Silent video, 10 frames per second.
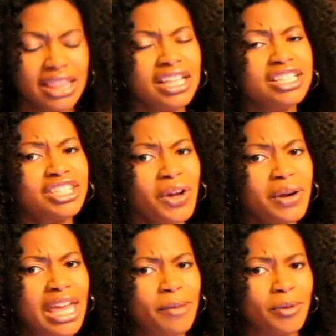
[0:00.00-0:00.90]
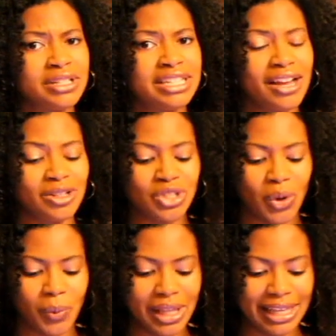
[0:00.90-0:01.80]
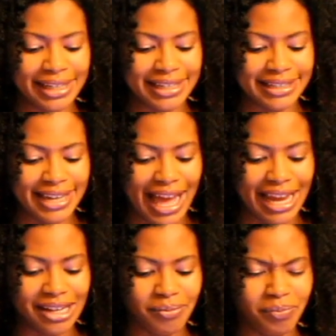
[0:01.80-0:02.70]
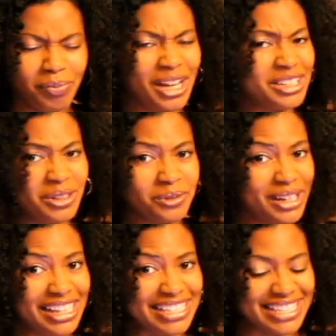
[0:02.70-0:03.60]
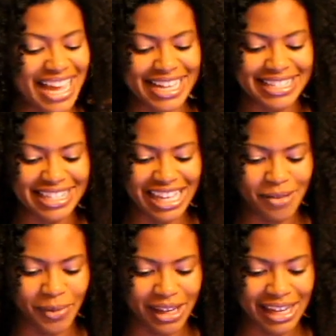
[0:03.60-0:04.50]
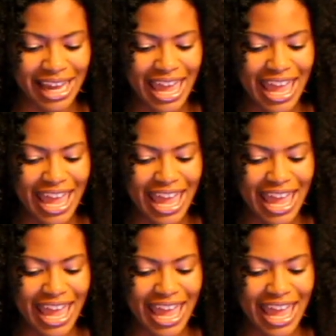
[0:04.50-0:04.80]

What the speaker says: The zookeeper tells Gorilla goodnight, but Gorilla's not sleepy.